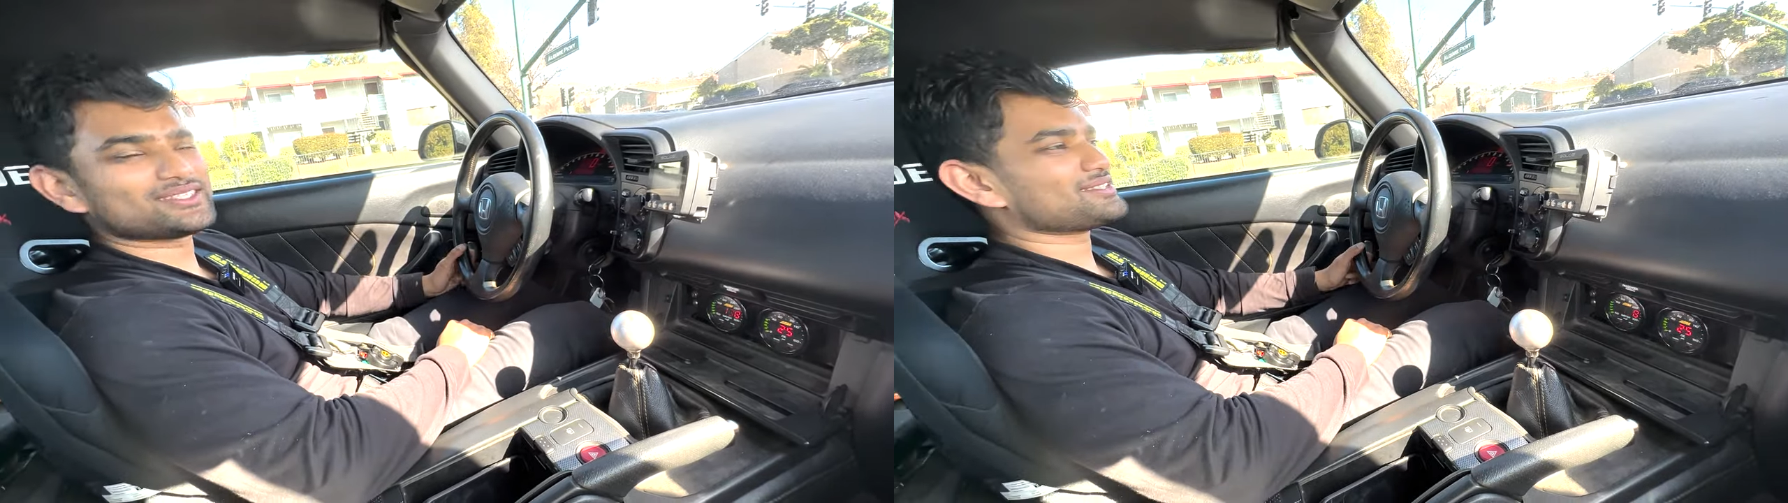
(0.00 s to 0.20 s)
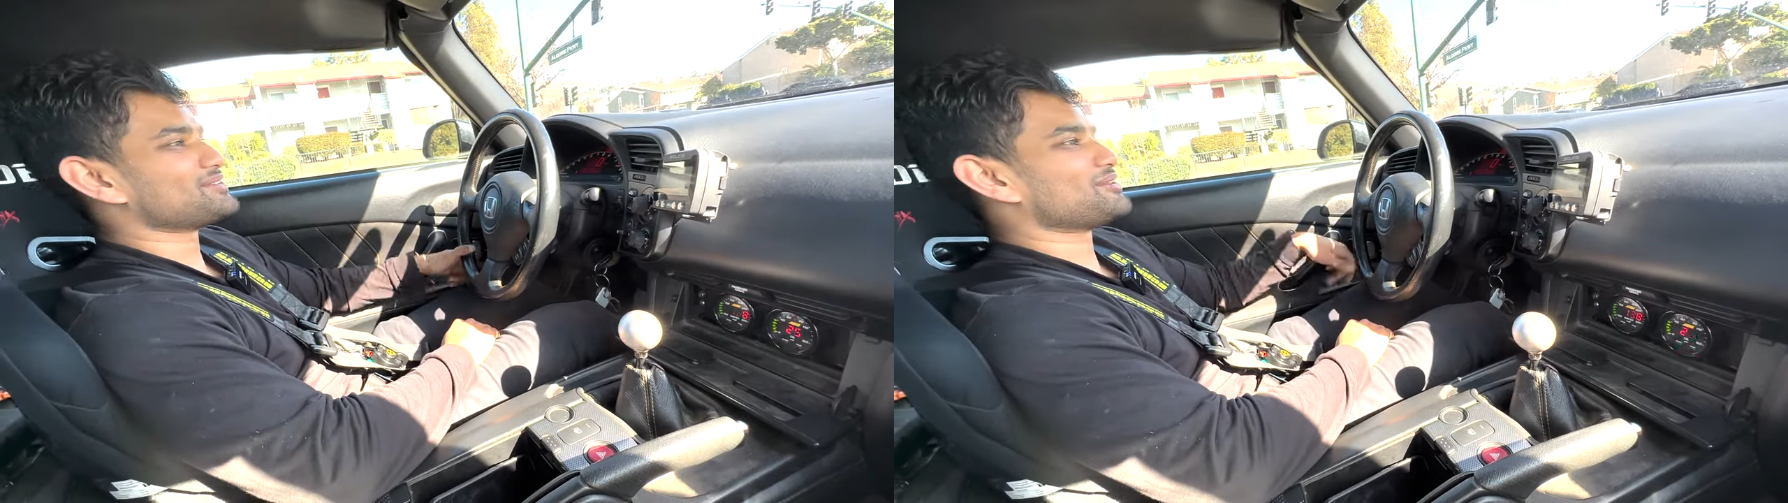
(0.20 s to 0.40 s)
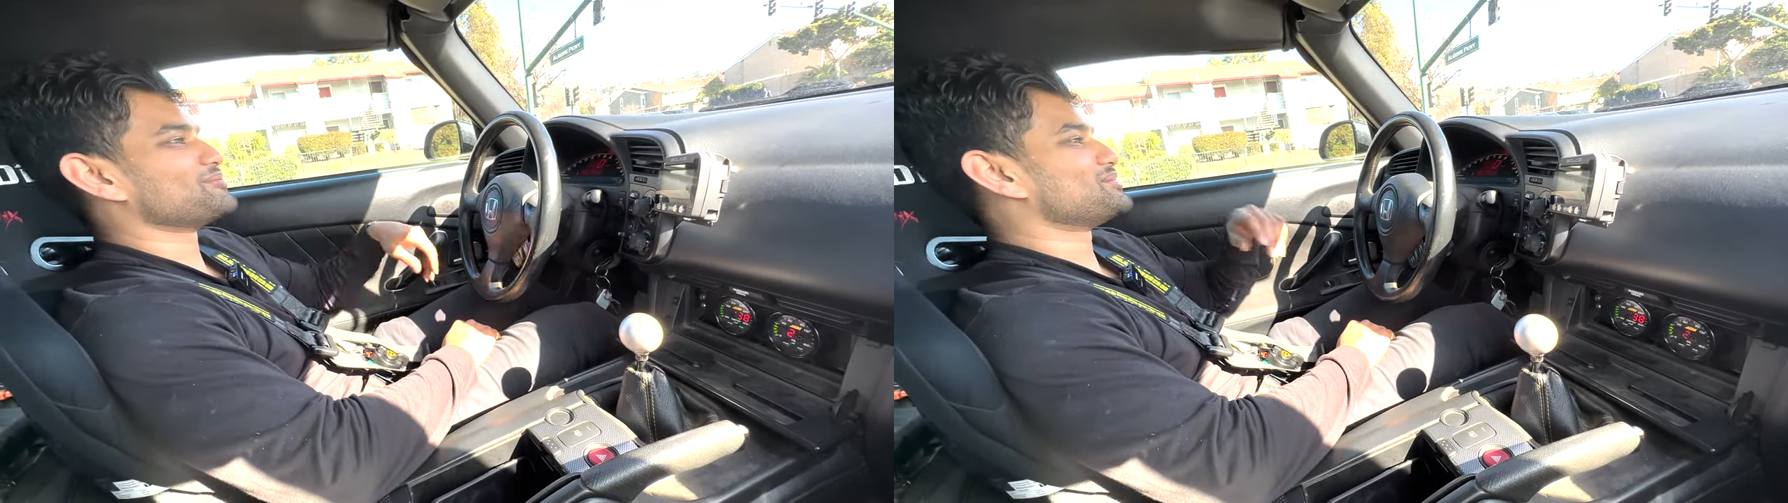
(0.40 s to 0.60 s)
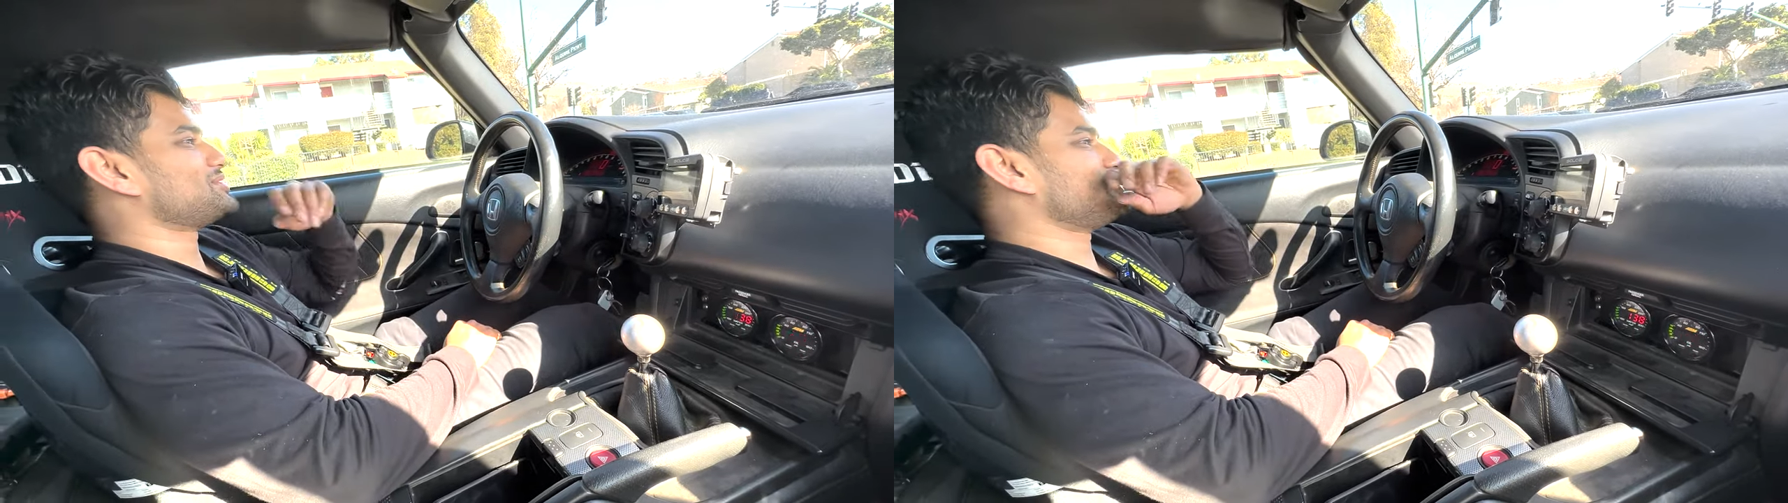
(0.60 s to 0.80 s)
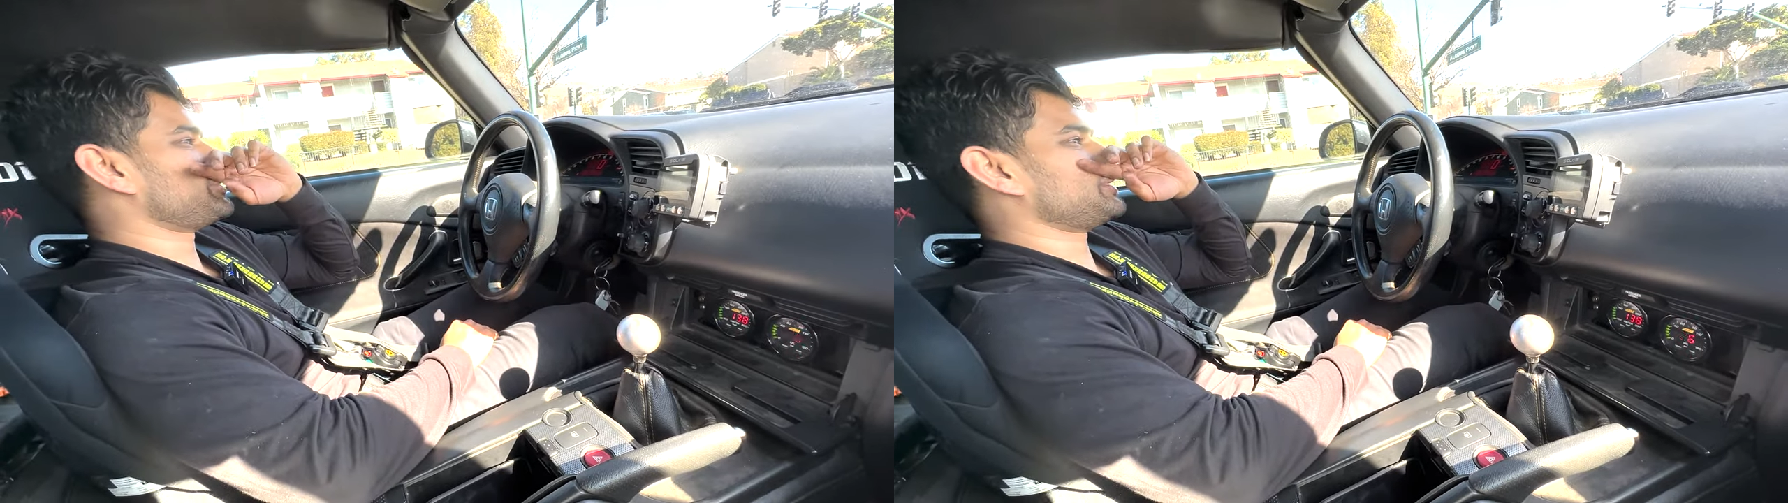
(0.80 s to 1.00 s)
Because of some
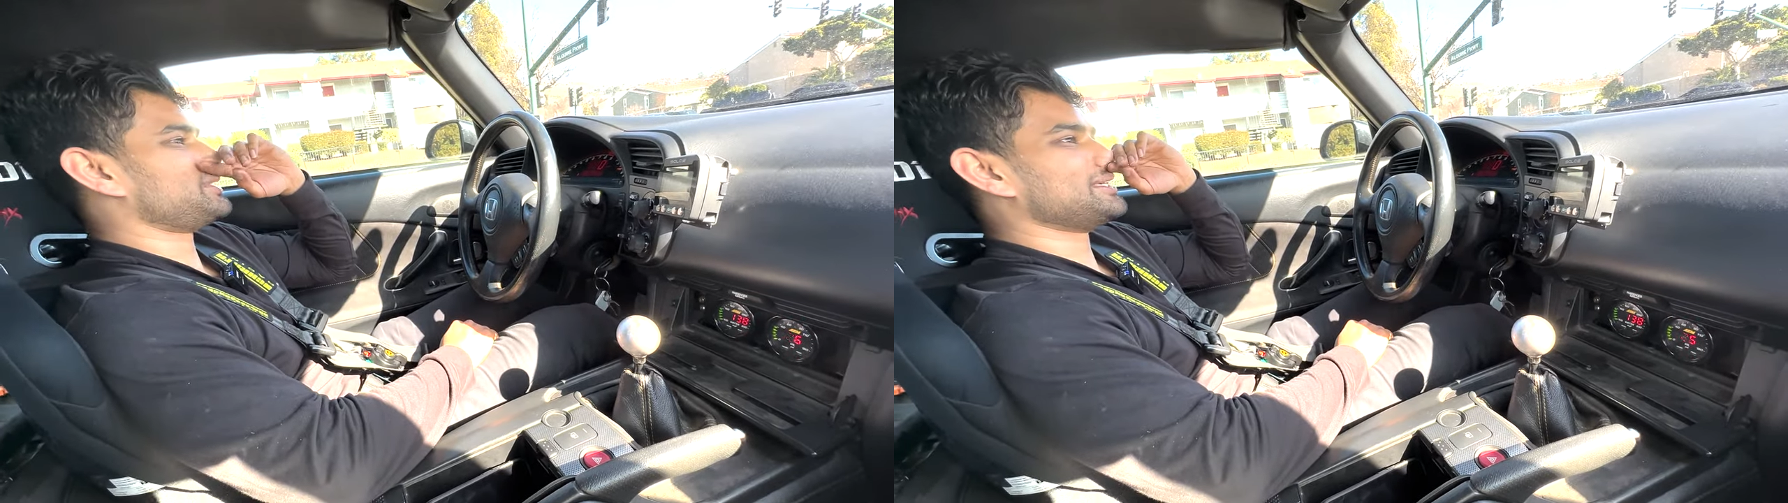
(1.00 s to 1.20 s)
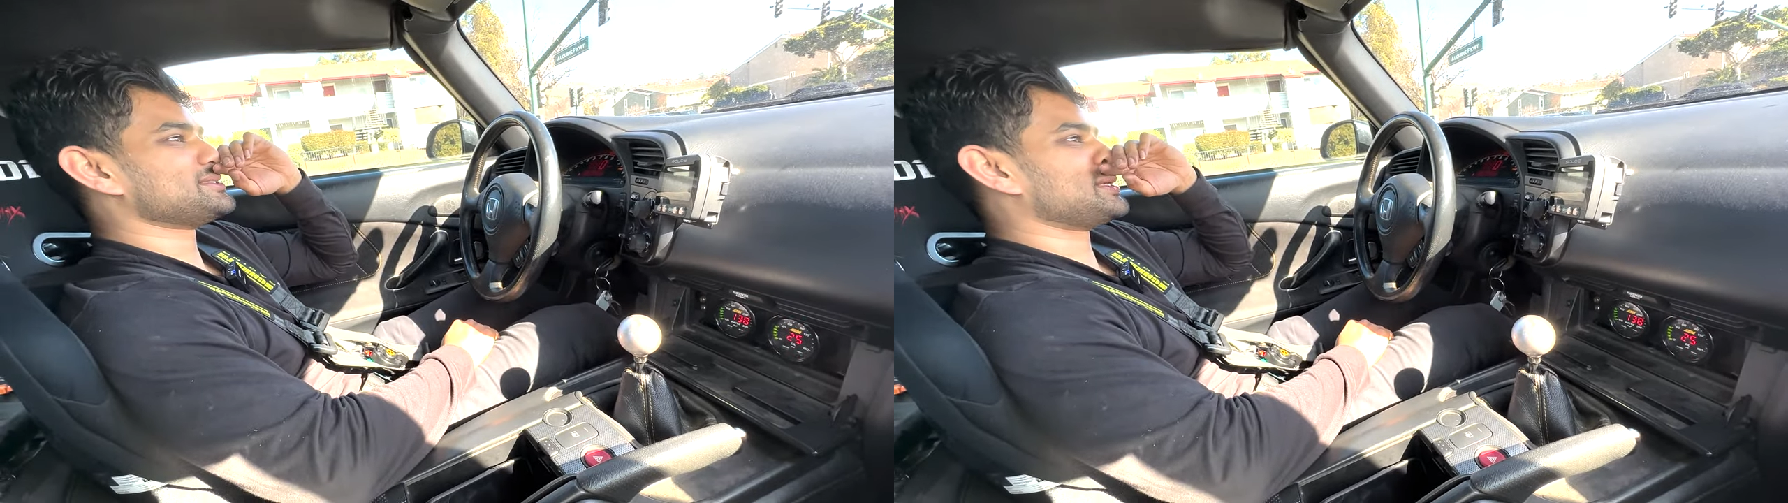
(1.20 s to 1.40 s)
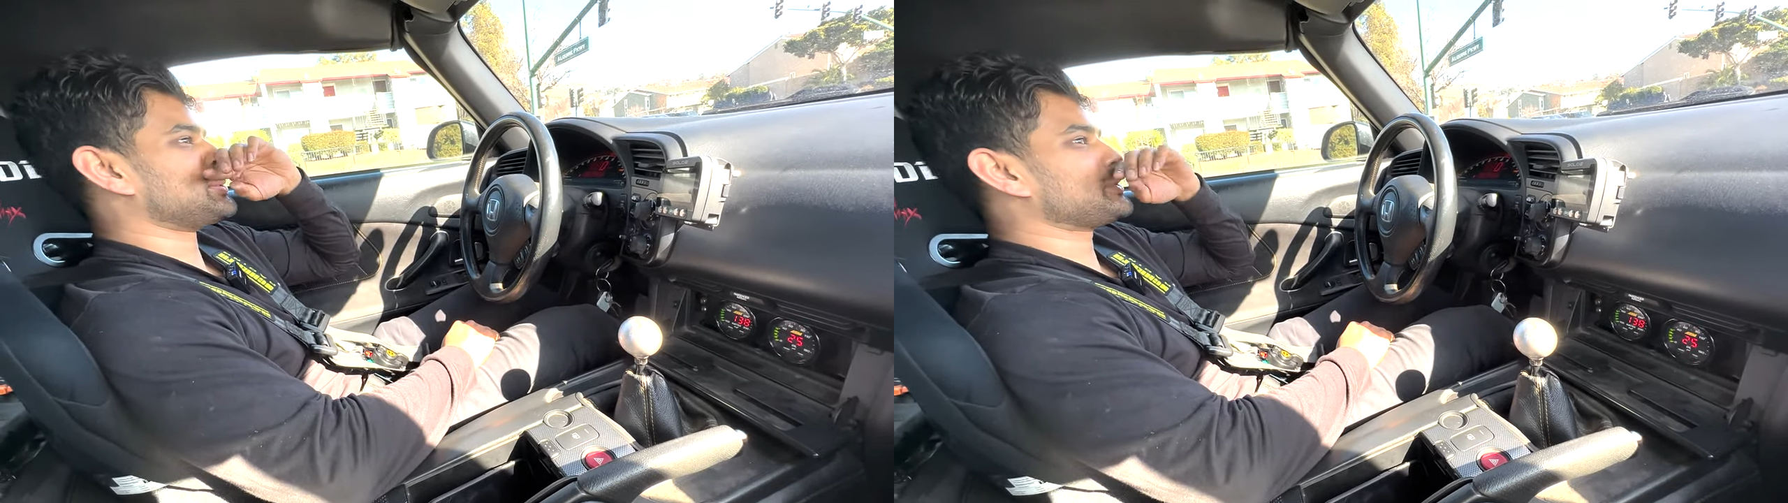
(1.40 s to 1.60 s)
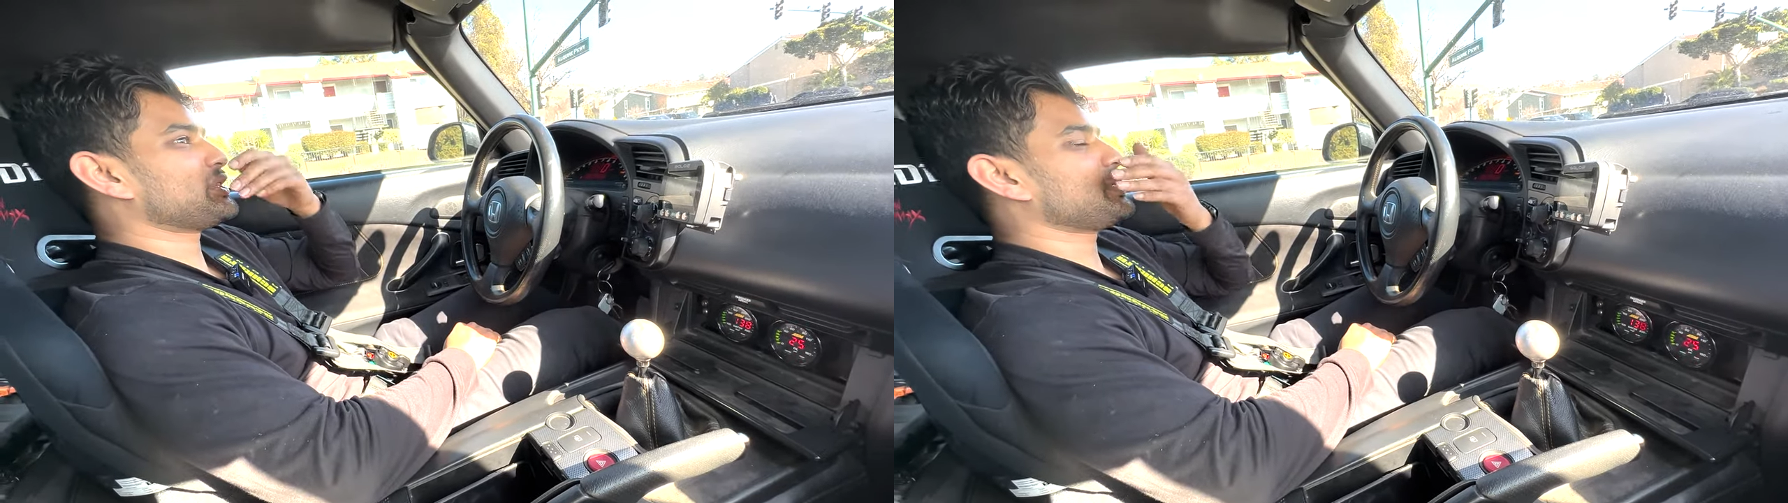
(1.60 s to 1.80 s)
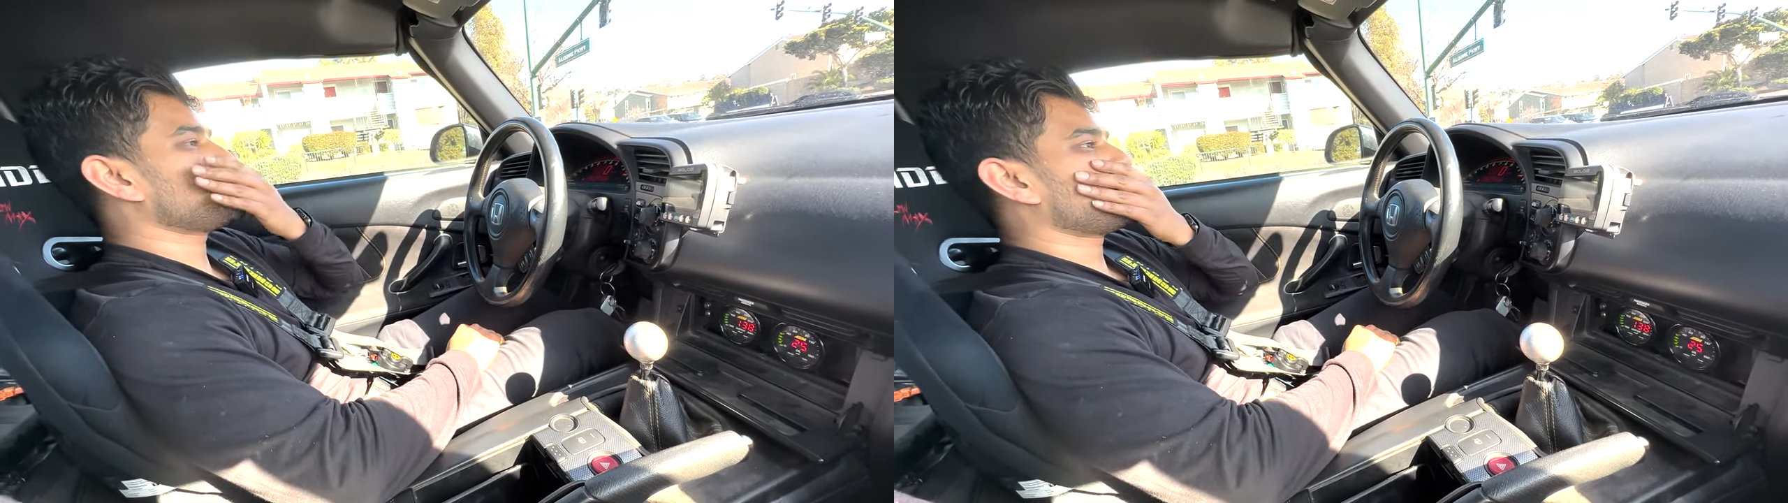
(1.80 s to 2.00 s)
stupid ECU
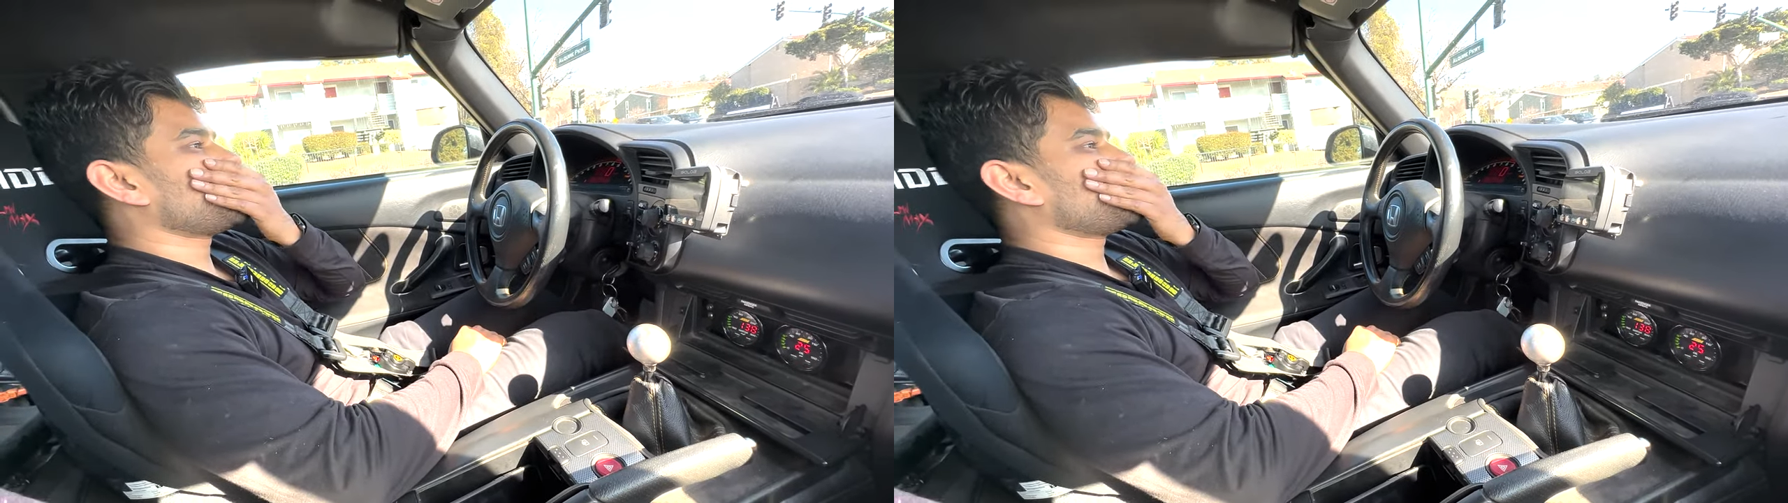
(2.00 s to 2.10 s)
thing.